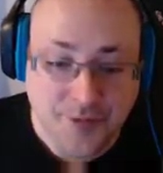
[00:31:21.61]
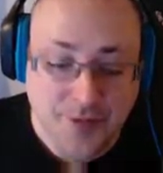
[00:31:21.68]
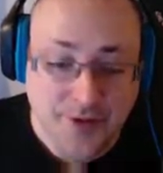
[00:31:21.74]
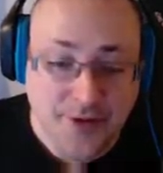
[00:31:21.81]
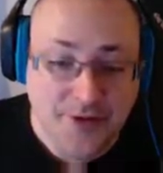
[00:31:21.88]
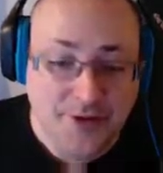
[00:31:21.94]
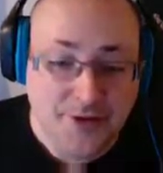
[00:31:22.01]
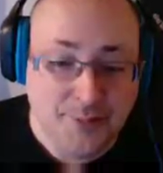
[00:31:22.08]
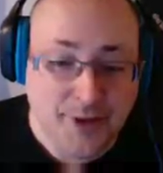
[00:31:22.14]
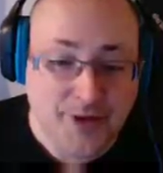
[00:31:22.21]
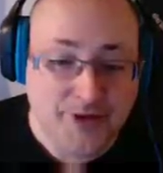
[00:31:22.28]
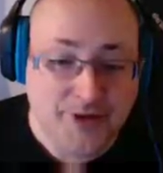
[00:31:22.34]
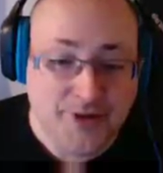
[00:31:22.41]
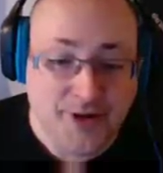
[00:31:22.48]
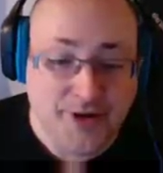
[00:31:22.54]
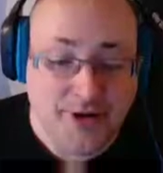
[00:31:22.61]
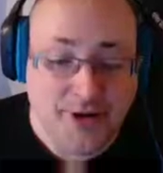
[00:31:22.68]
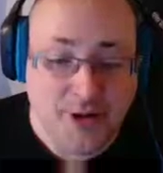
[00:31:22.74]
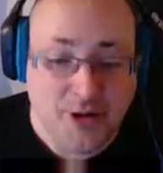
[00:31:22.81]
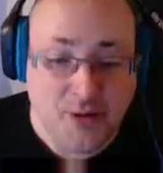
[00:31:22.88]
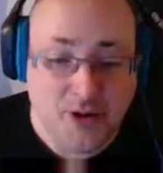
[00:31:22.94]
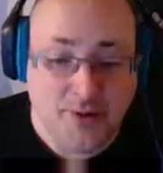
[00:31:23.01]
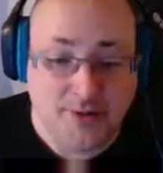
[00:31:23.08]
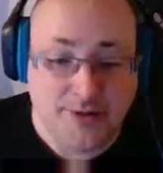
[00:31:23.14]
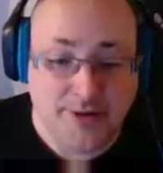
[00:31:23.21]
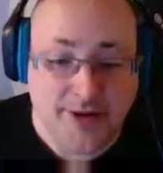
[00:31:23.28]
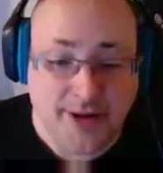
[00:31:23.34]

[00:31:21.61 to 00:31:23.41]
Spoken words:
There it is, based on progress